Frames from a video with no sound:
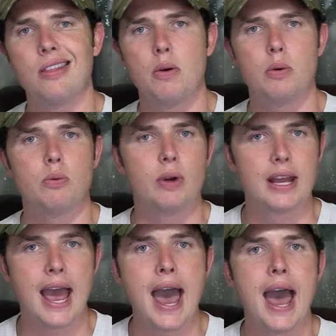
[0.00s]
they would
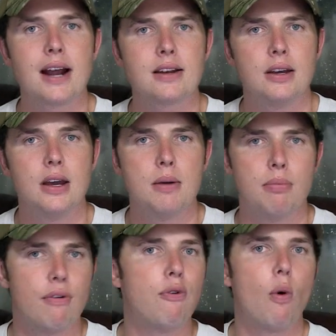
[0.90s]
react
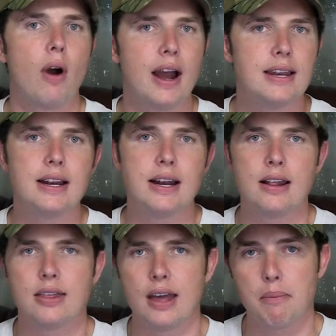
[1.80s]
before I did
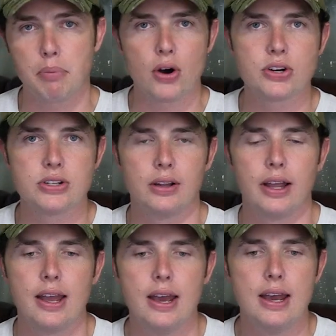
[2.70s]
anything personally.